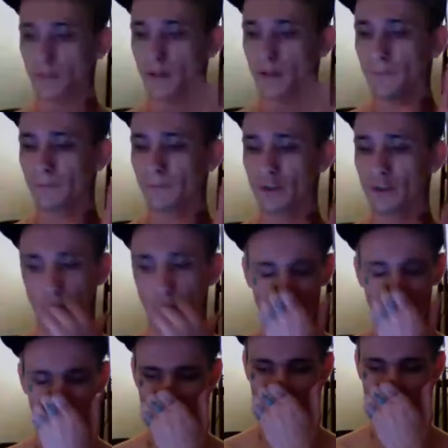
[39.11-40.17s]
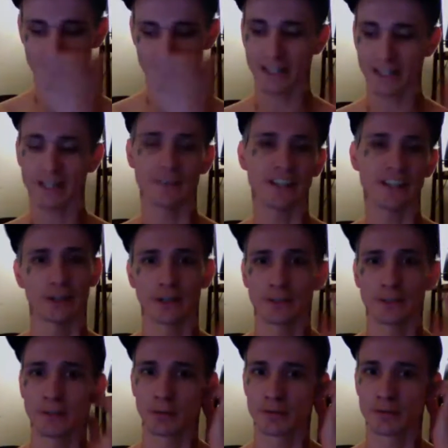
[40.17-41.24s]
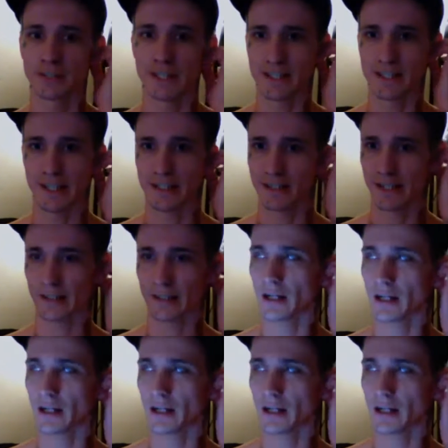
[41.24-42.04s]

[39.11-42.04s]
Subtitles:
First of all, I got so sick of hearing people say things like,